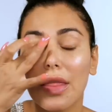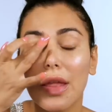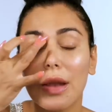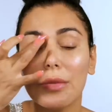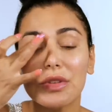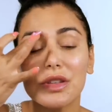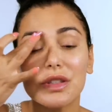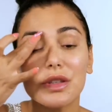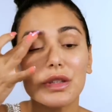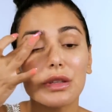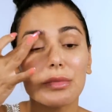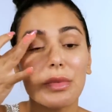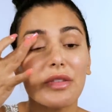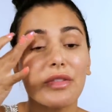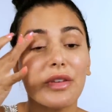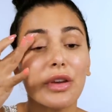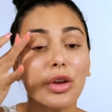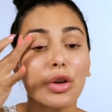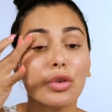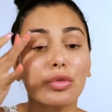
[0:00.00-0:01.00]
And I'm just using my
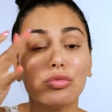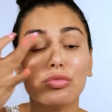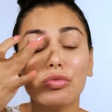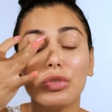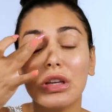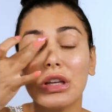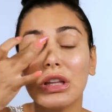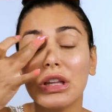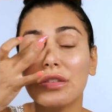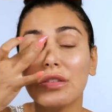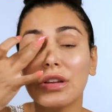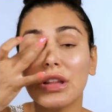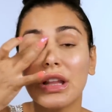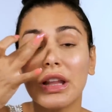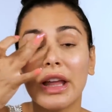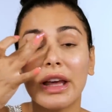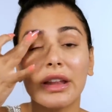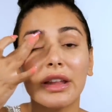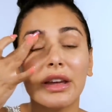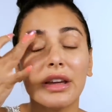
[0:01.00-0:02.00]
finger really, really
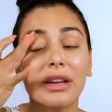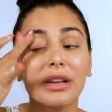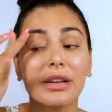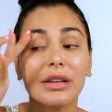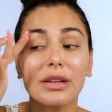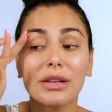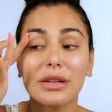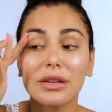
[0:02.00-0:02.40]
lightly.